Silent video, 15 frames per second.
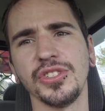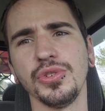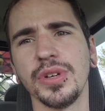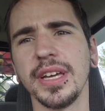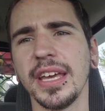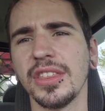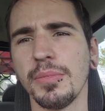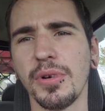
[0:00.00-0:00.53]
You can
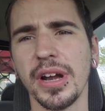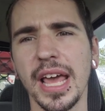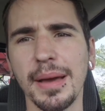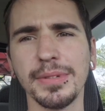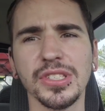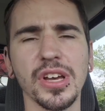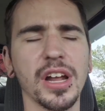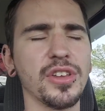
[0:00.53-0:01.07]
get them on
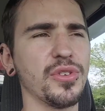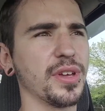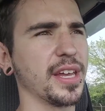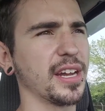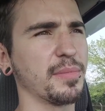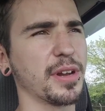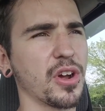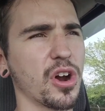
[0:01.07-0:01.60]
Amazon, you can get
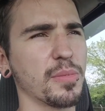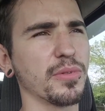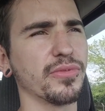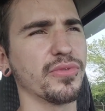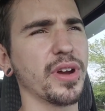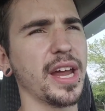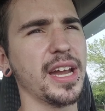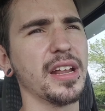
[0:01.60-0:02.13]
them at Harbor
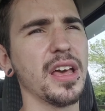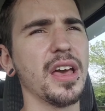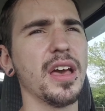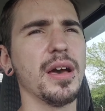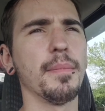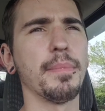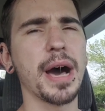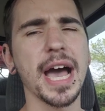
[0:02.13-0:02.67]
Freight.
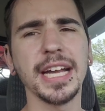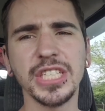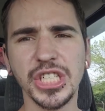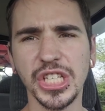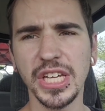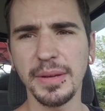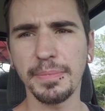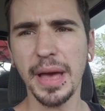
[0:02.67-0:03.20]
Buy
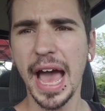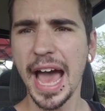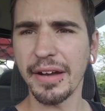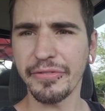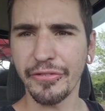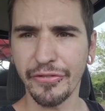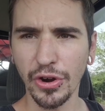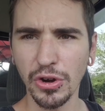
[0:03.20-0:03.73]
cheap
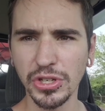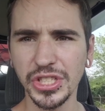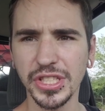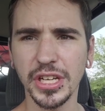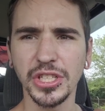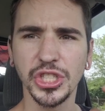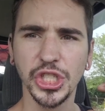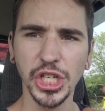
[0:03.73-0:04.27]
at first
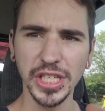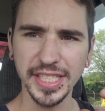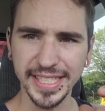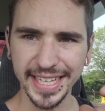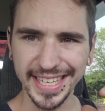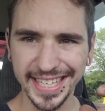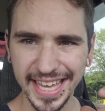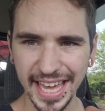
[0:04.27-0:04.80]
just to
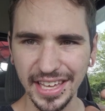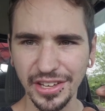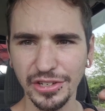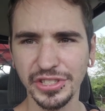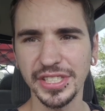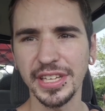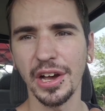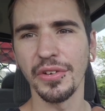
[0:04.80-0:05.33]
get
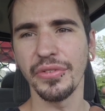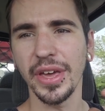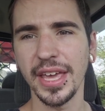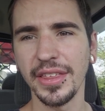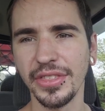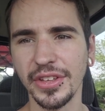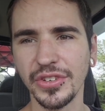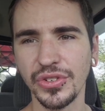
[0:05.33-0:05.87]
yourself
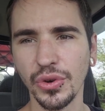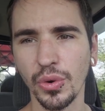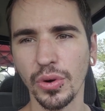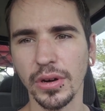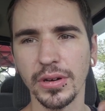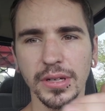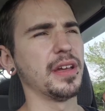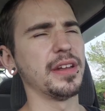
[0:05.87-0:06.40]
in the
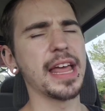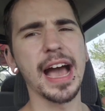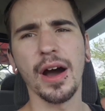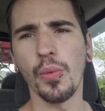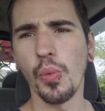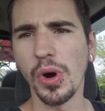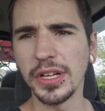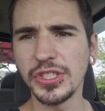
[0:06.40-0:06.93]
door. Now,
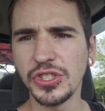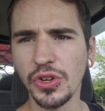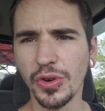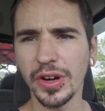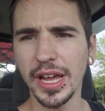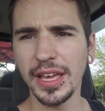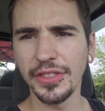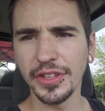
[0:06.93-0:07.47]
once you
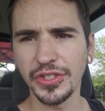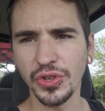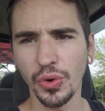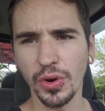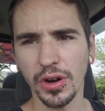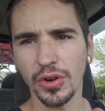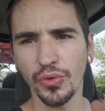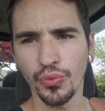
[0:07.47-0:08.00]
are in the
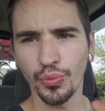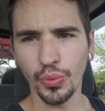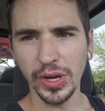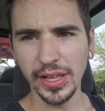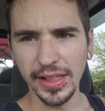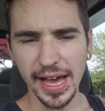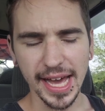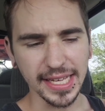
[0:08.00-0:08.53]
door,
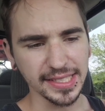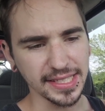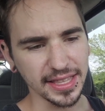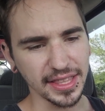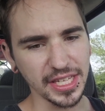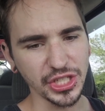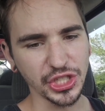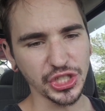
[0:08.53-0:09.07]
realize that
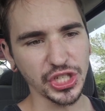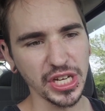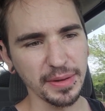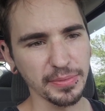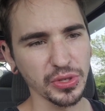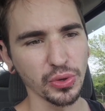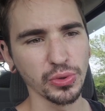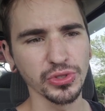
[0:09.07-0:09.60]
these
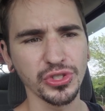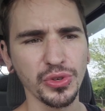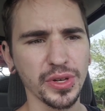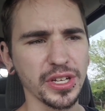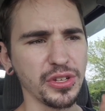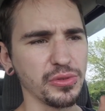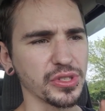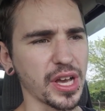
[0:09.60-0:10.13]
cheap tools, you
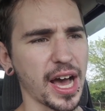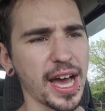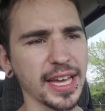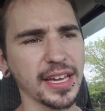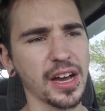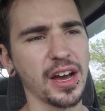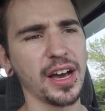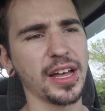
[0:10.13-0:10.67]
can use
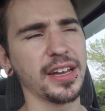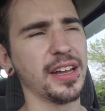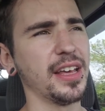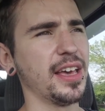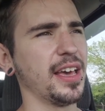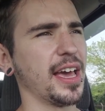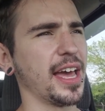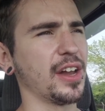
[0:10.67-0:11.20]
Icon
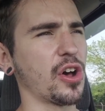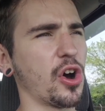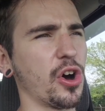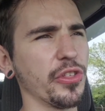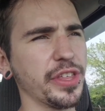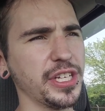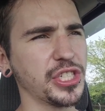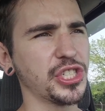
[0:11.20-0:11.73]
and all
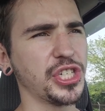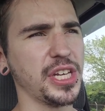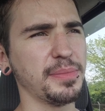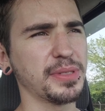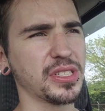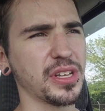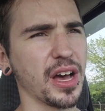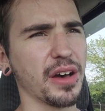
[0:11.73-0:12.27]
these cheap
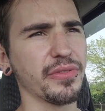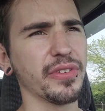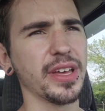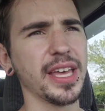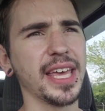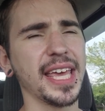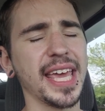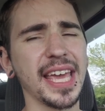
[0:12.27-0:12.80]
stuff
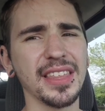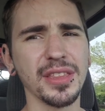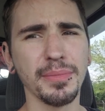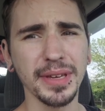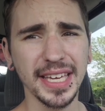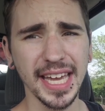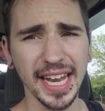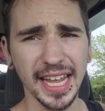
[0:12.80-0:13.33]
in the
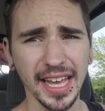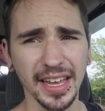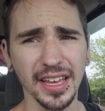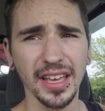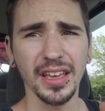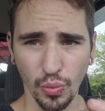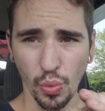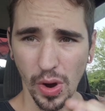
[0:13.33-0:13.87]
beginning.
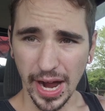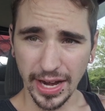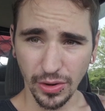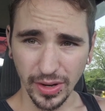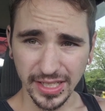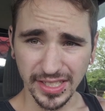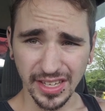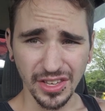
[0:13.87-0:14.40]
Why do
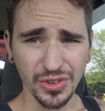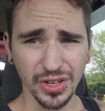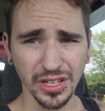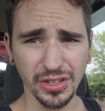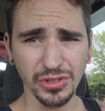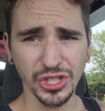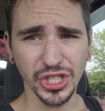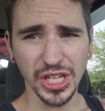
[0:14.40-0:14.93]
I say you can
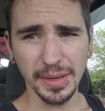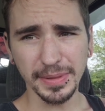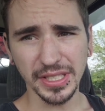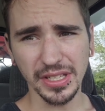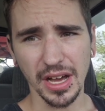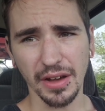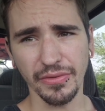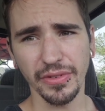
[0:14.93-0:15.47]
use cheap
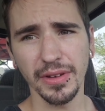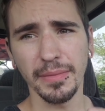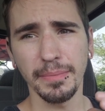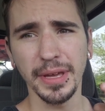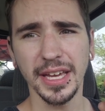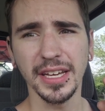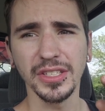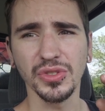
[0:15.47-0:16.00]
stuff?
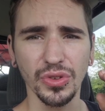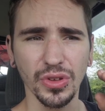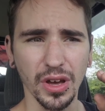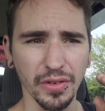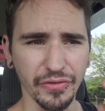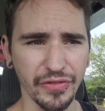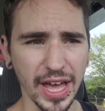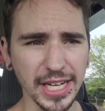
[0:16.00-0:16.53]
Because
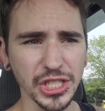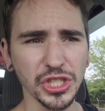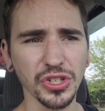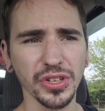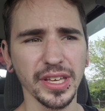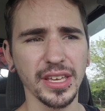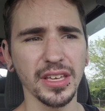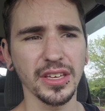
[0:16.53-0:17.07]

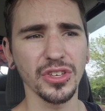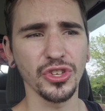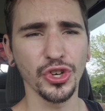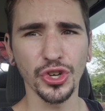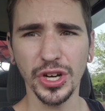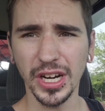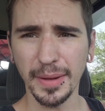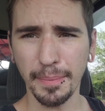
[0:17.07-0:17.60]
eventually
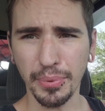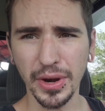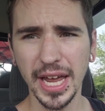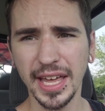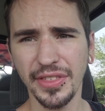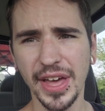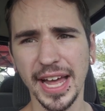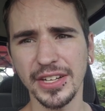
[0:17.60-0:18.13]
you're gonna
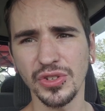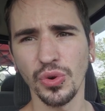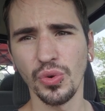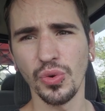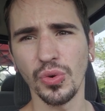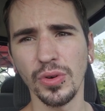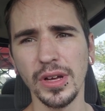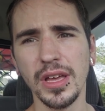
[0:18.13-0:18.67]
break that
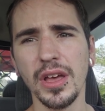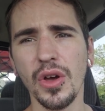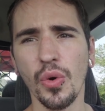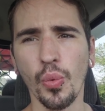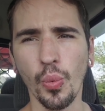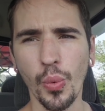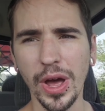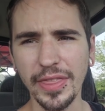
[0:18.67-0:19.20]
tool.
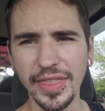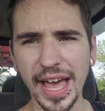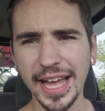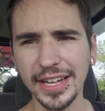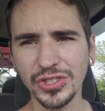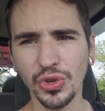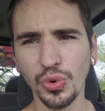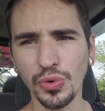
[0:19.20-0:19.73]
When
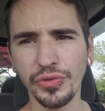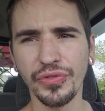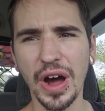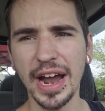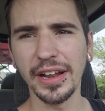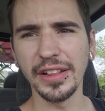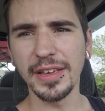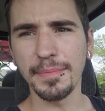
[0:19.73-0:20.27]
that tool
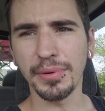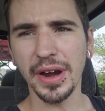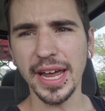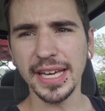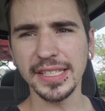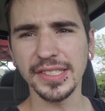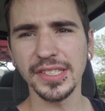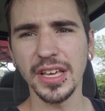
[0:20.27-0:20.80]
finally
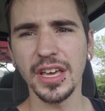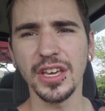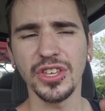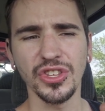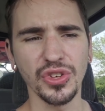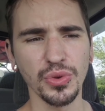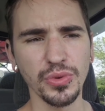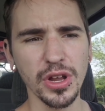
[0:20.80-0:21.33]
breaks,
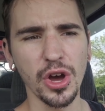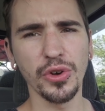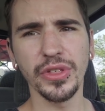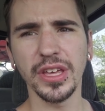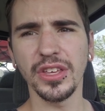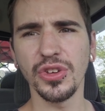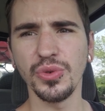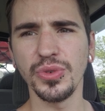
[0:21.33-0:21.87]
you know
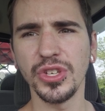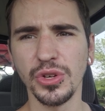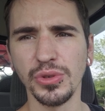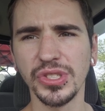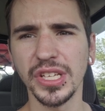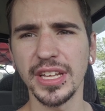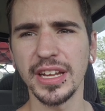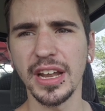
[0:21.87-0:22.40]
that you
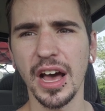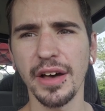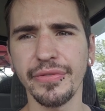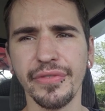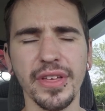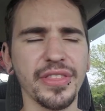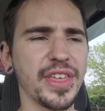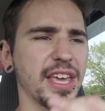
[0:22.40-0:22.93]
use it enough
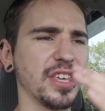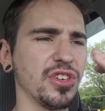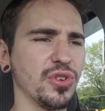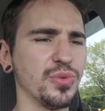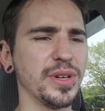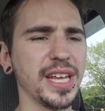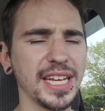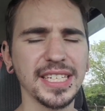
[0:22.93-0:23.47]
that you
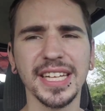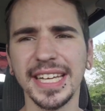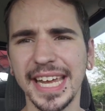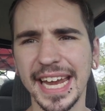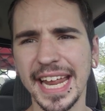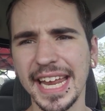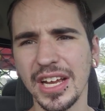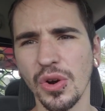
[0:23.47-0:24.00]
need to get
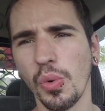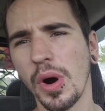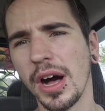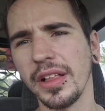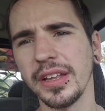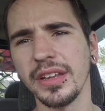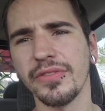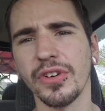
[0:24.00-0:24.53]
a
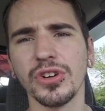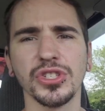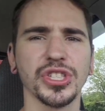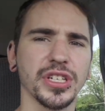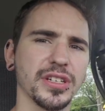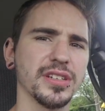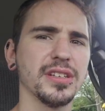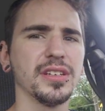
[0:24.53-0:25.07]
quality version.